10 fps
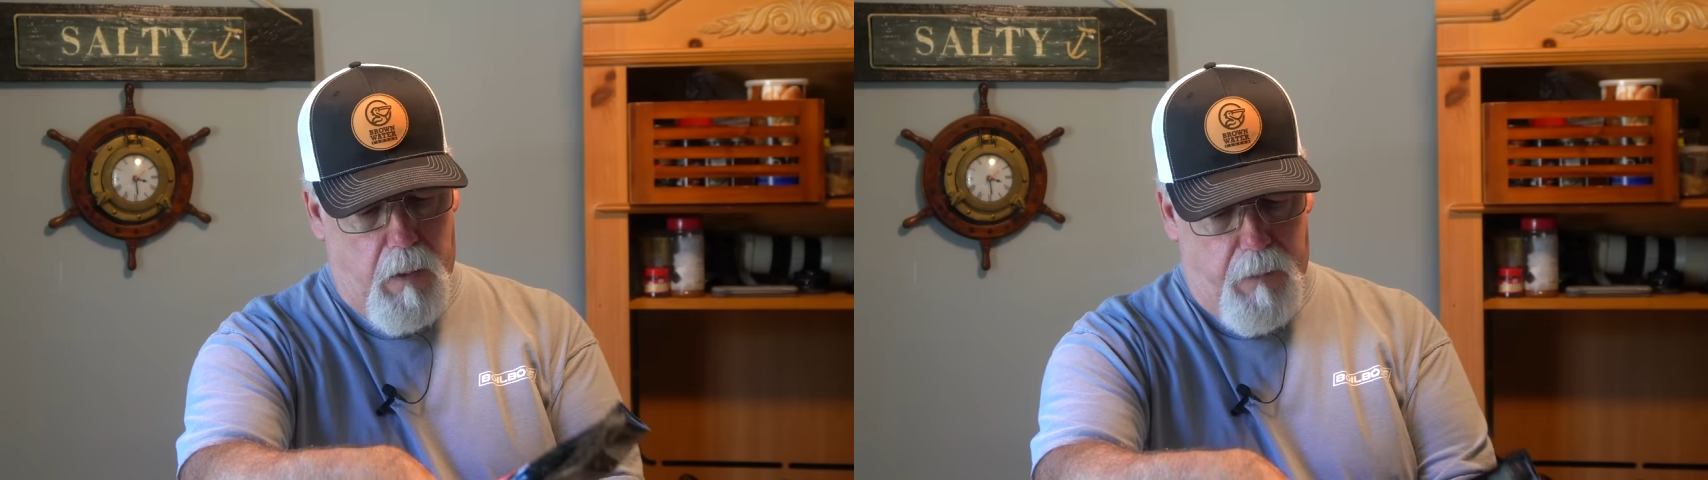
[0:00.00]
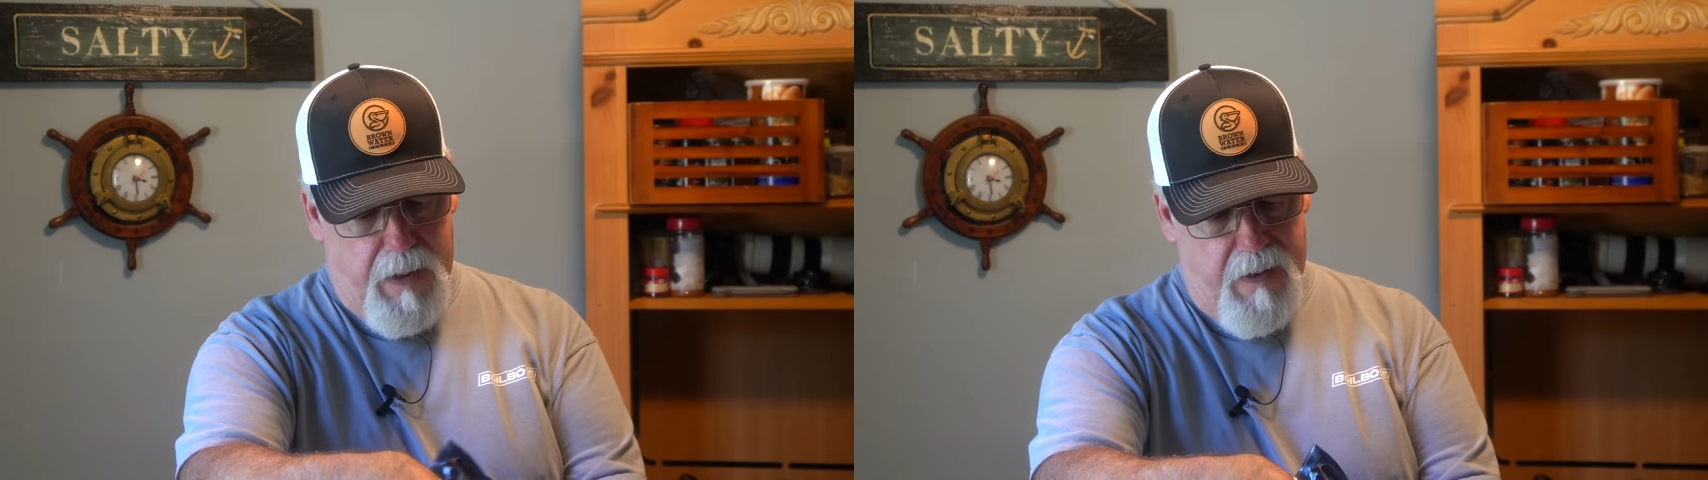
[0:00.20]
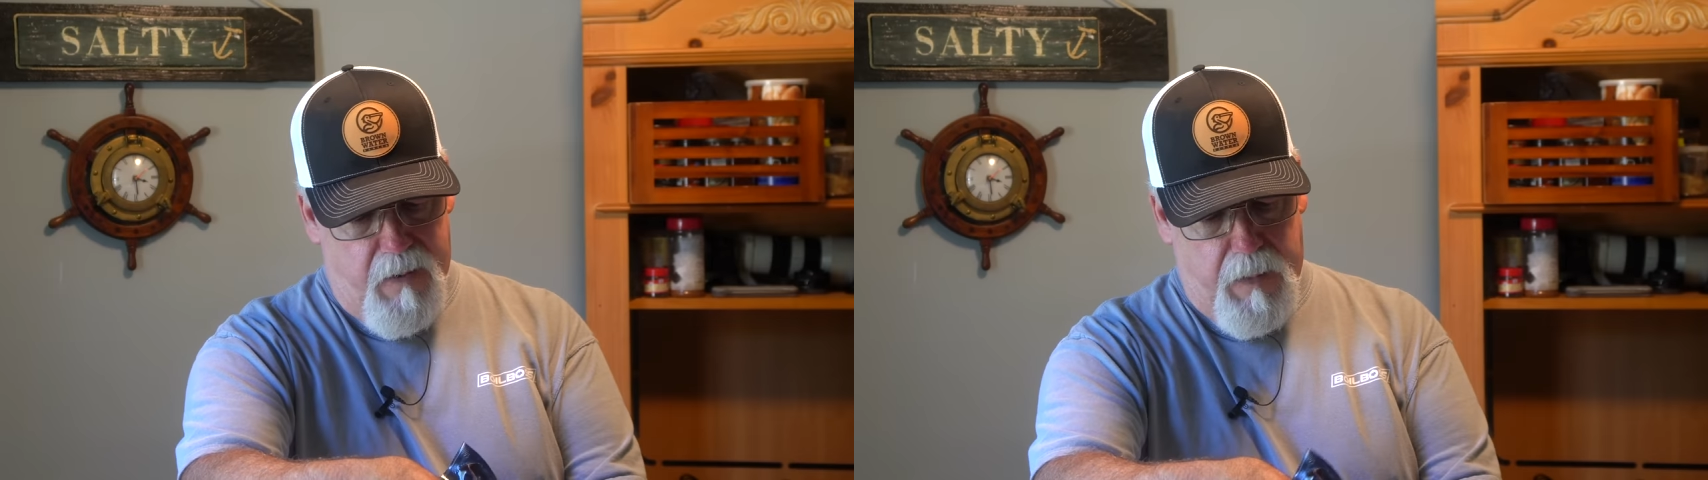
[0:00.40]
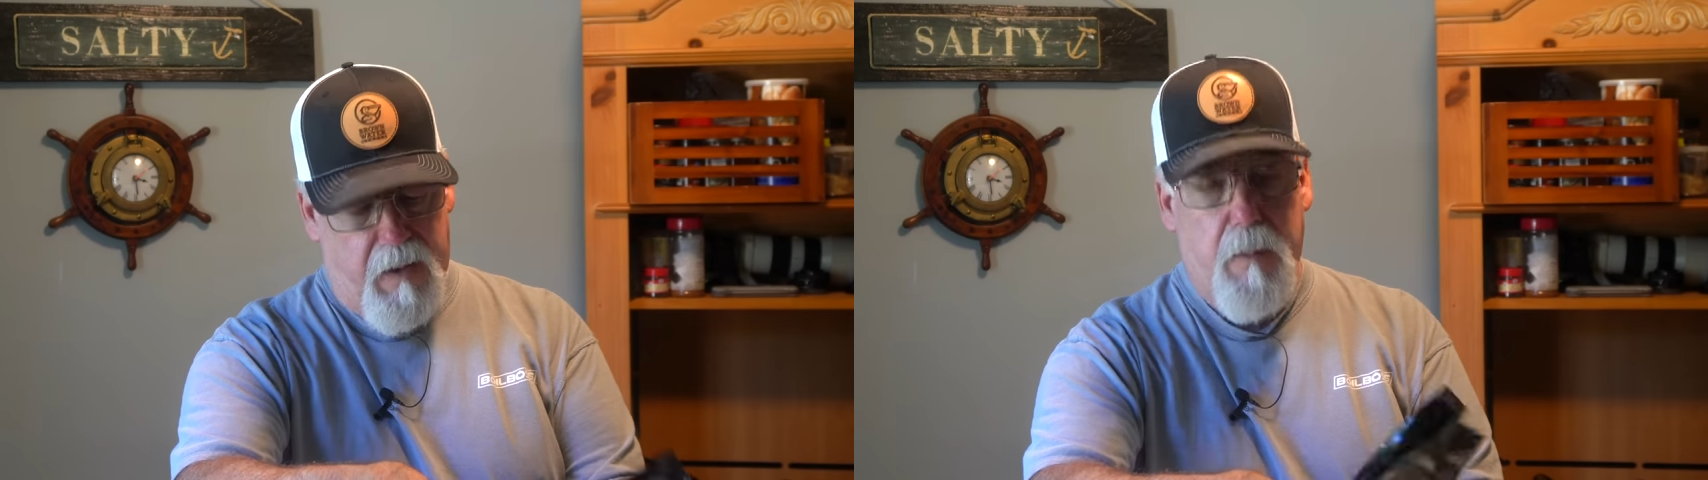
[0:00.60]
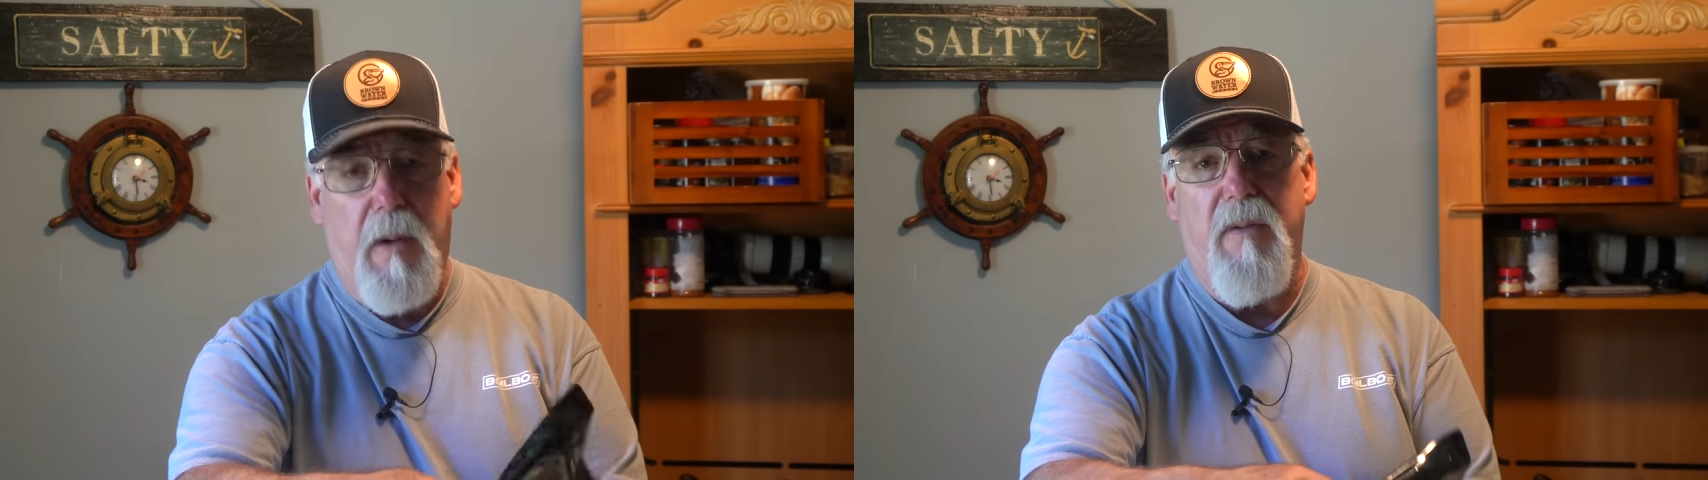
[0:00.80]
on this, but
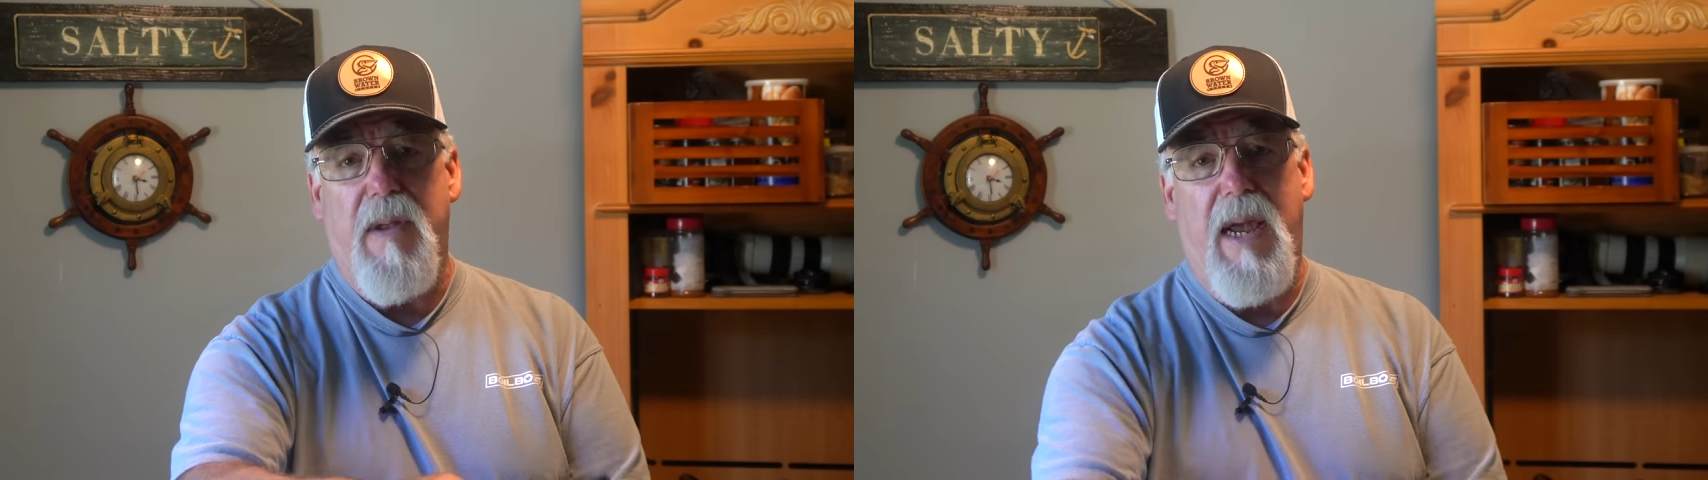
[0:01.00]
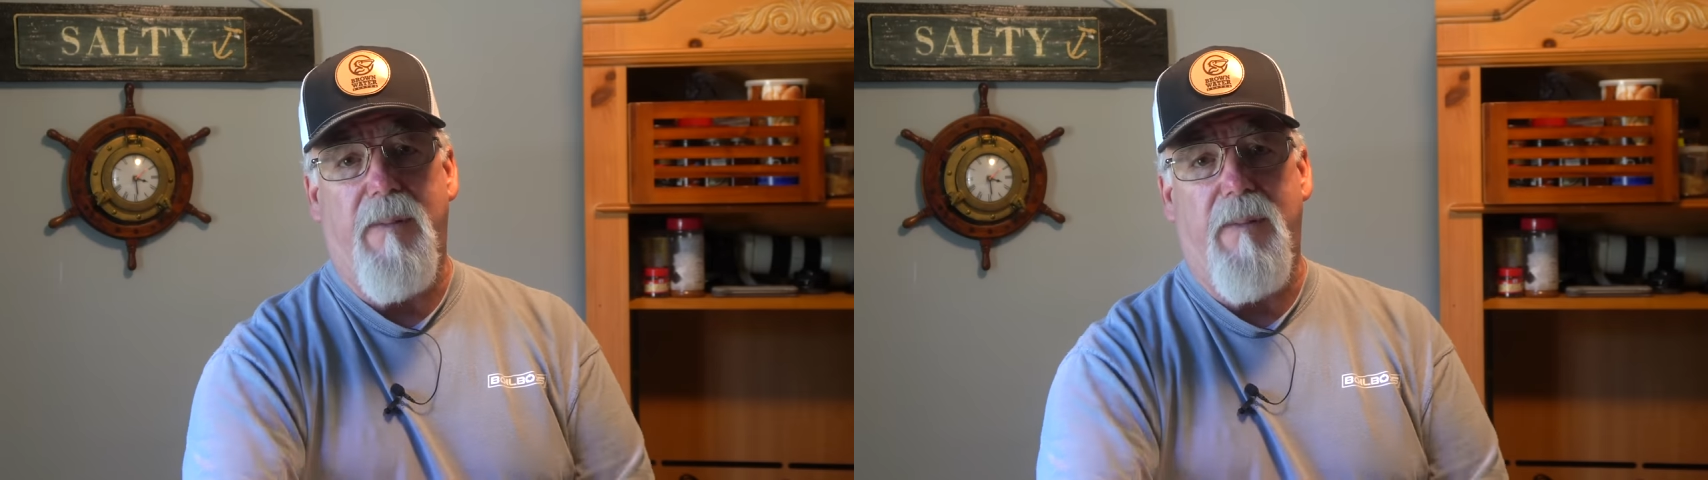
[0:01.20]
it's supposed to